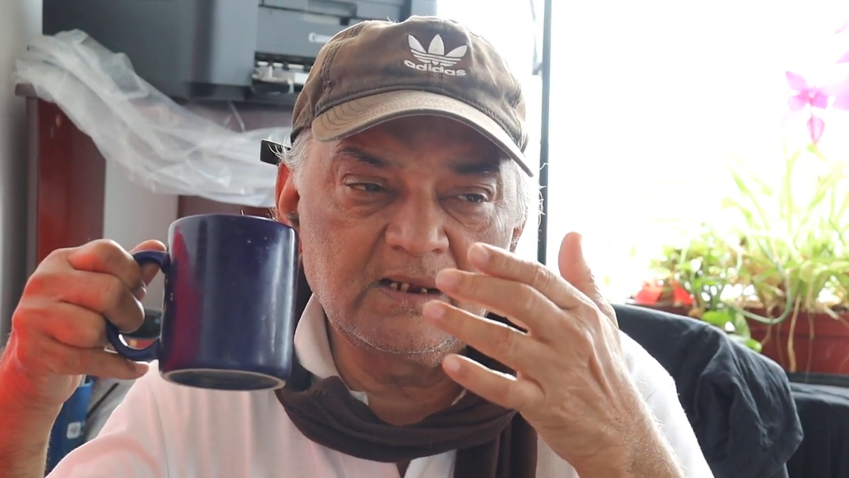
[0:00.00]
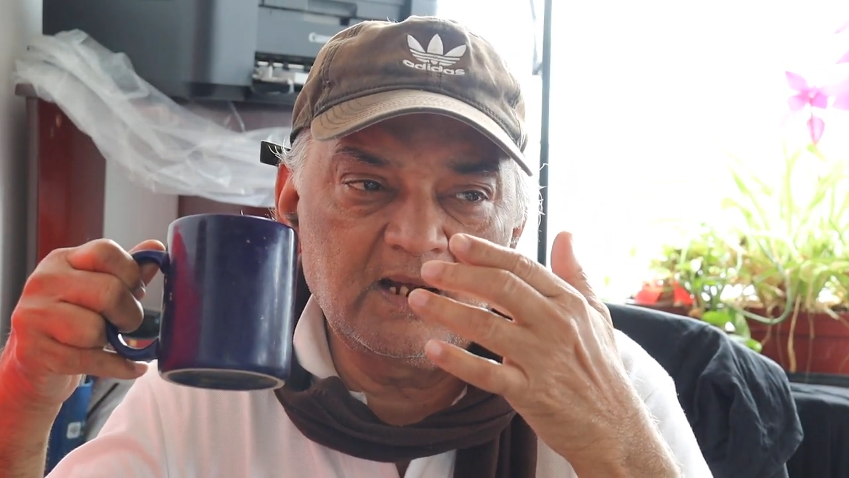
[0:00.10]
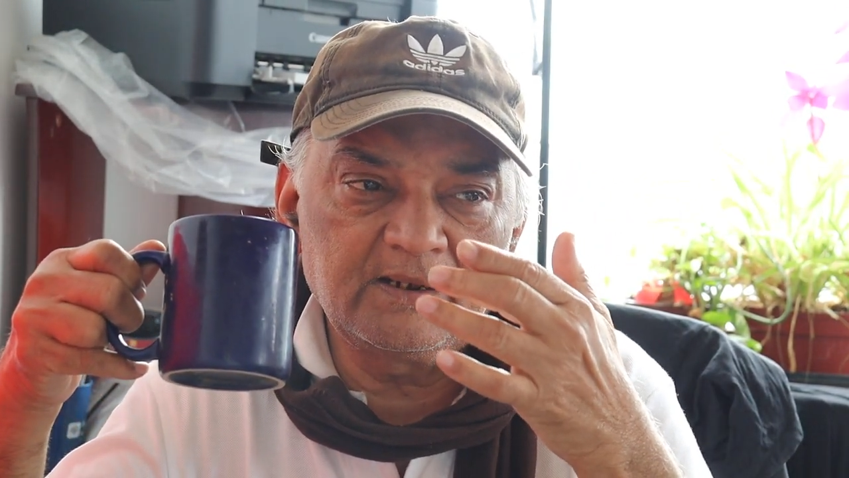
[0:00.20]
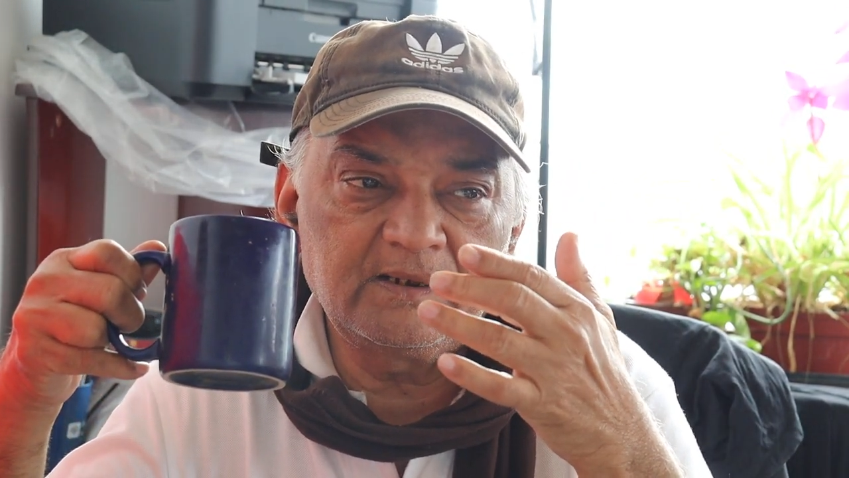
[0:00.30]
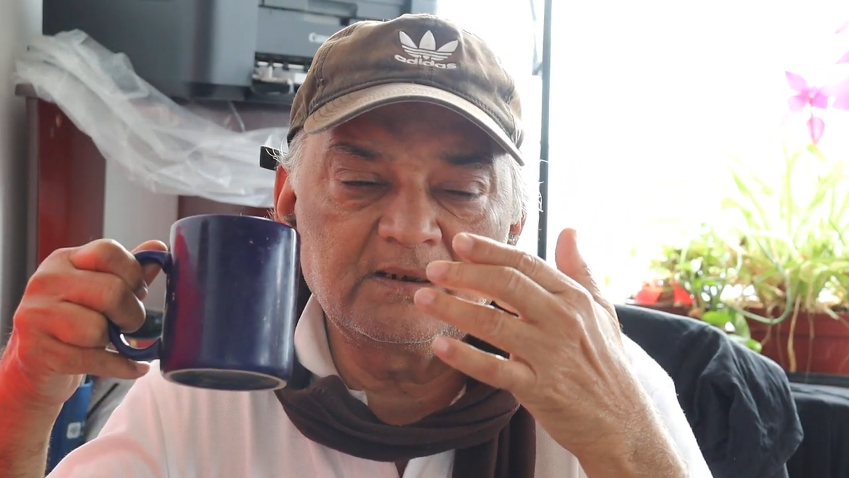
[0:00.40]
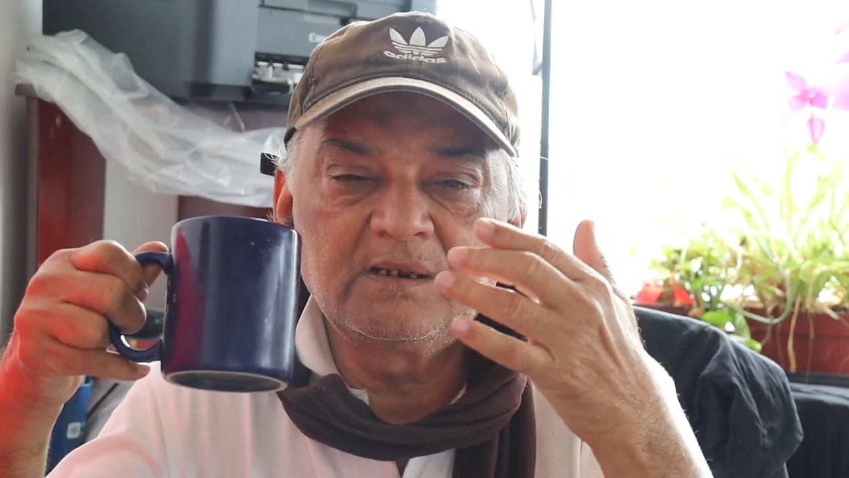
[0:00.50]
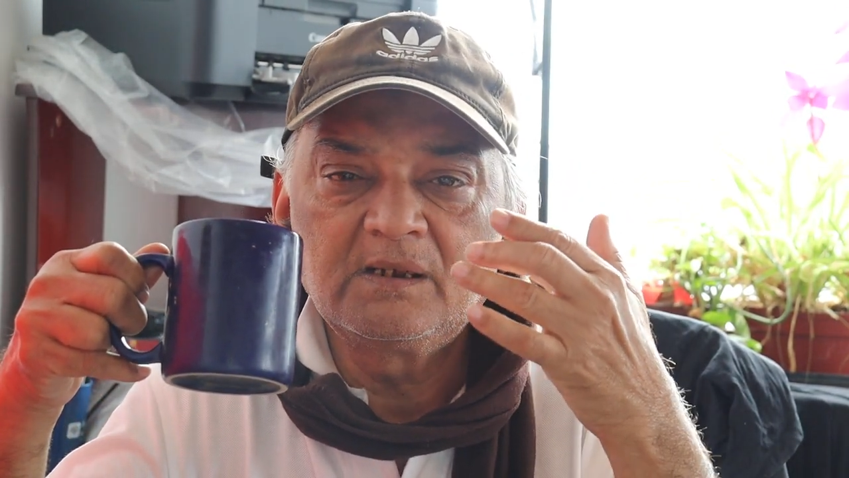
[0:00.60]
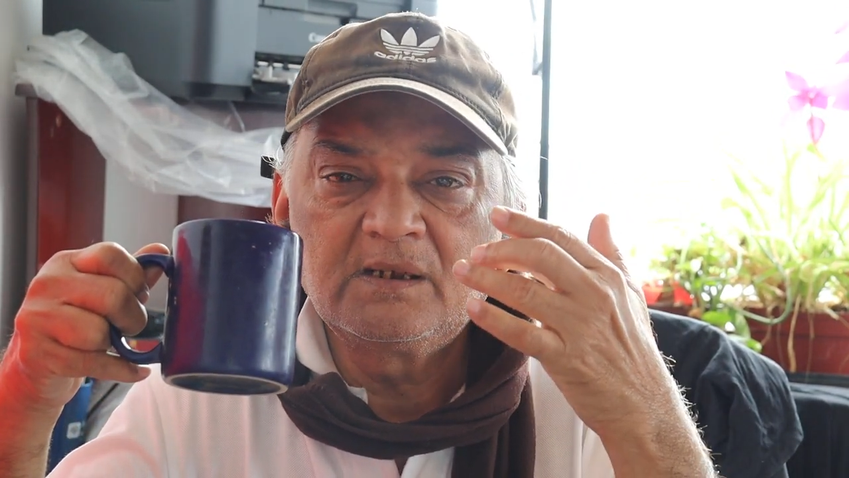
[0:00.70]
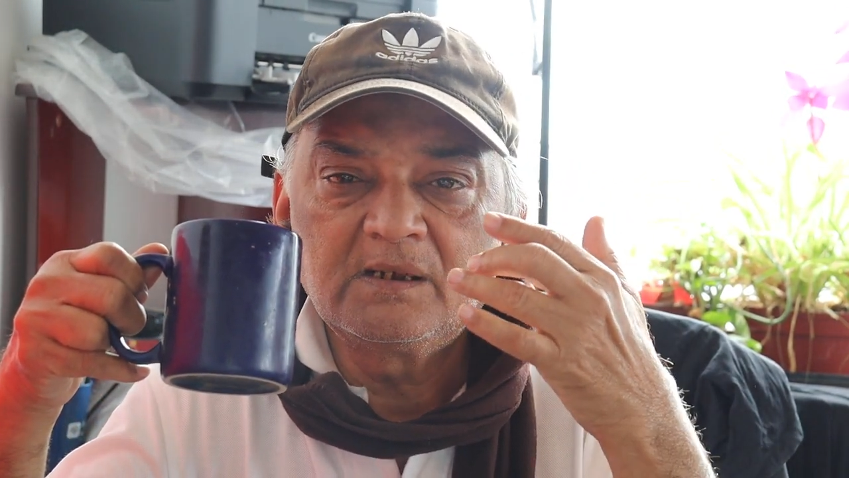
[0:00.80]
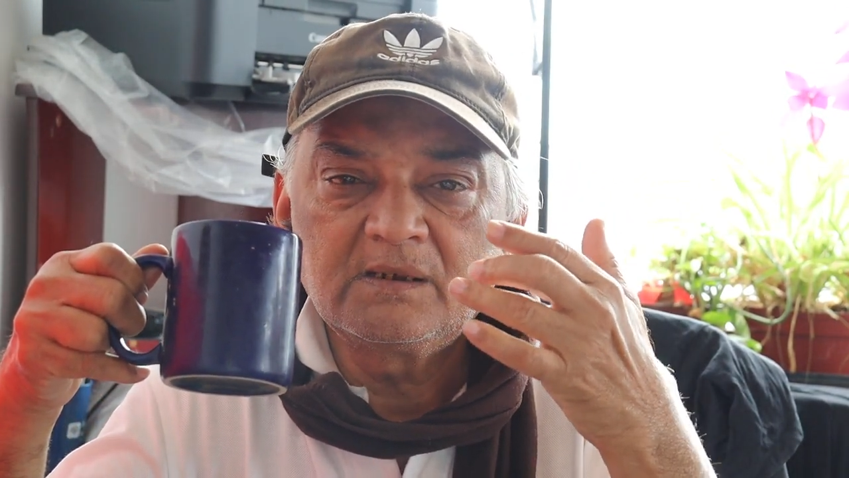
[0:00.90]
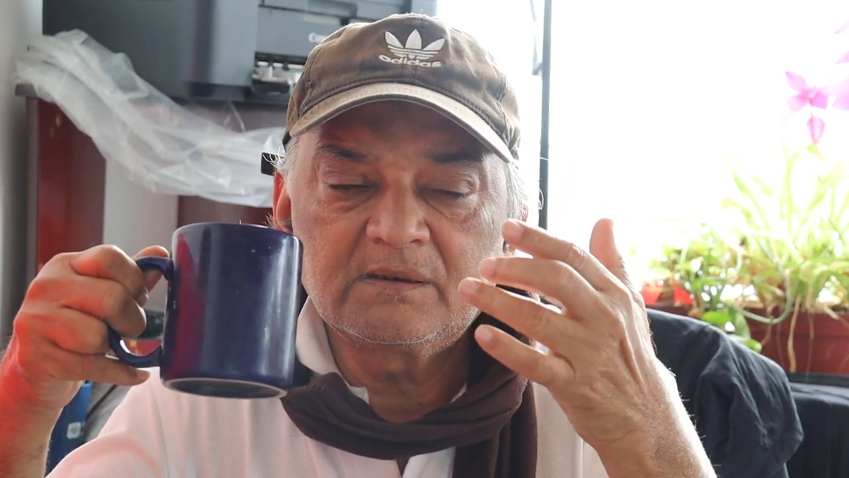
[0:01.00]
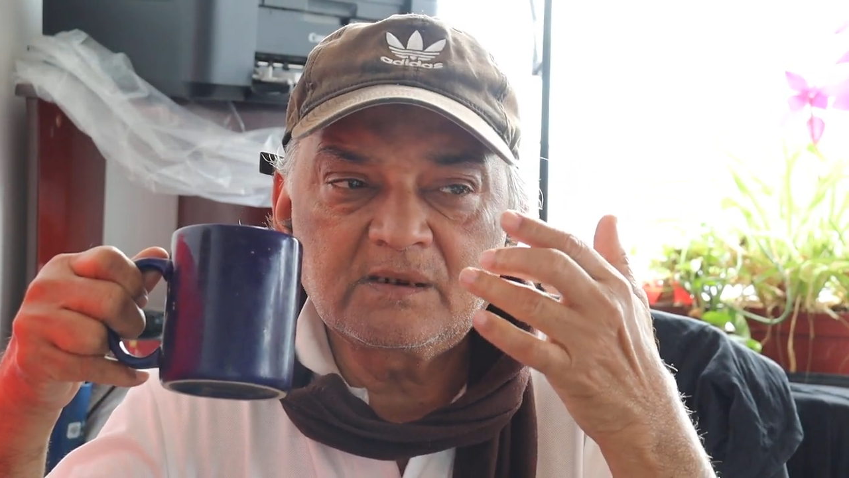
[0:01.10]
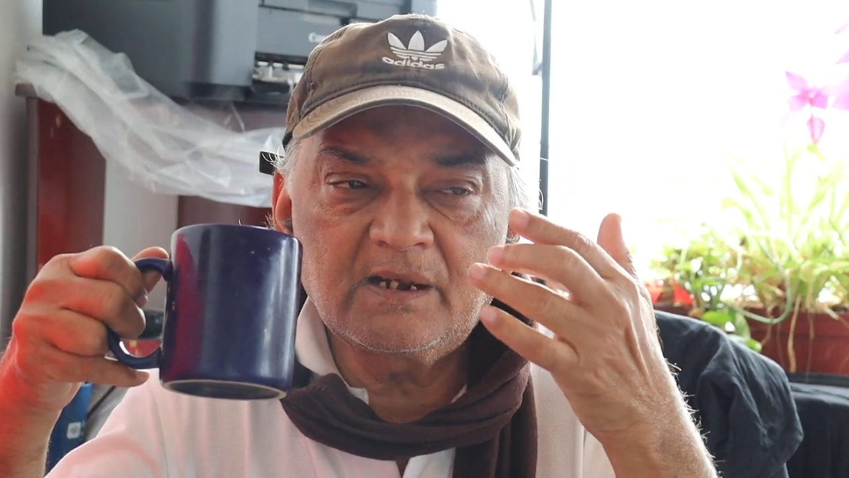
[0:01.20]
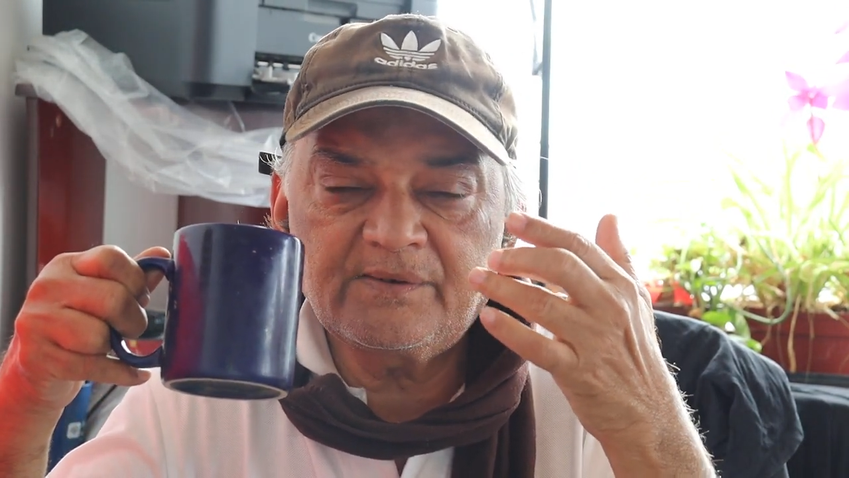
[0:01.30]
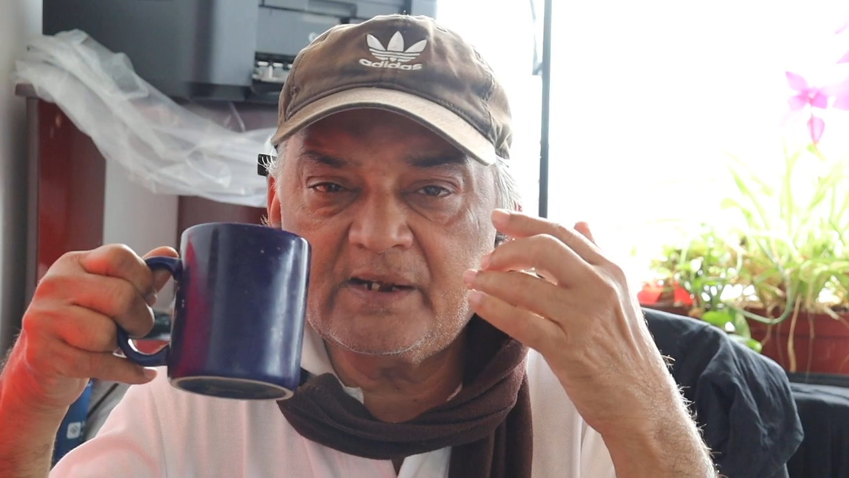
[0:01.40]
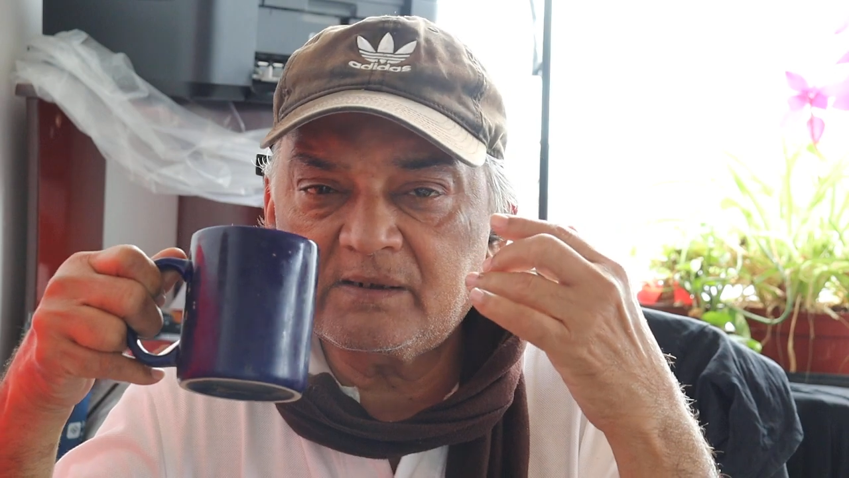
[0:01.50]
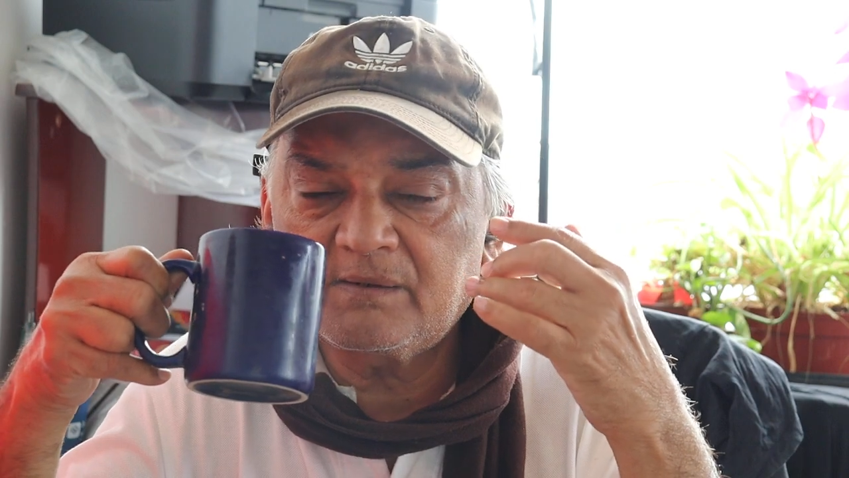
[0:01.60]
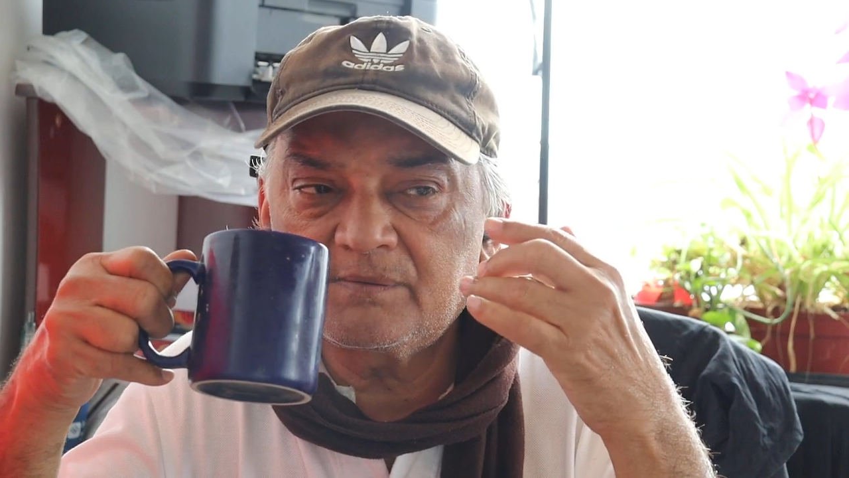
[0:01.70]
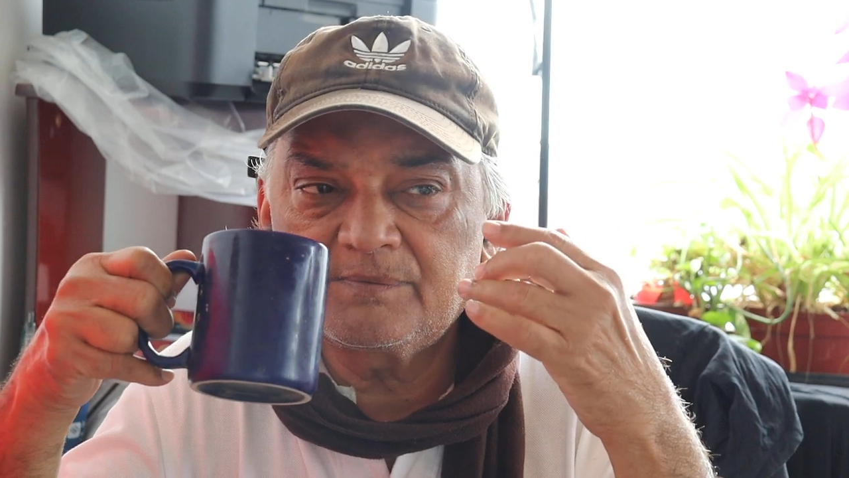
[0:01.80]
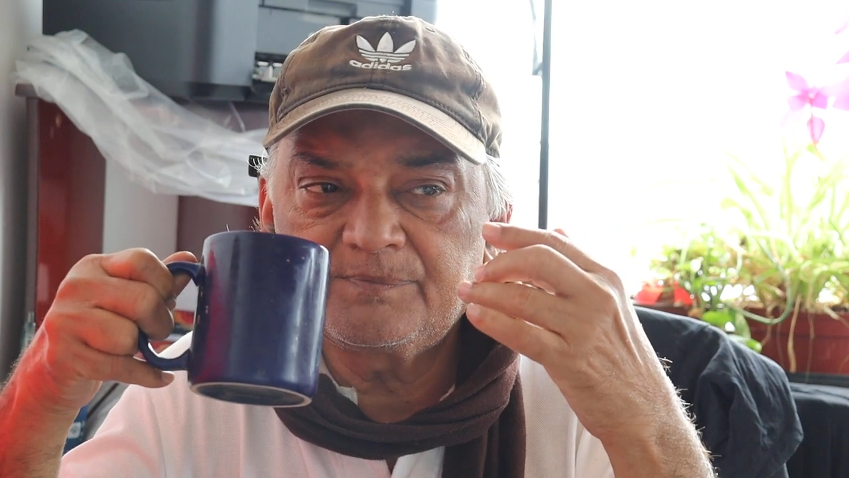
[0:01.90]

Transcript: got it contract,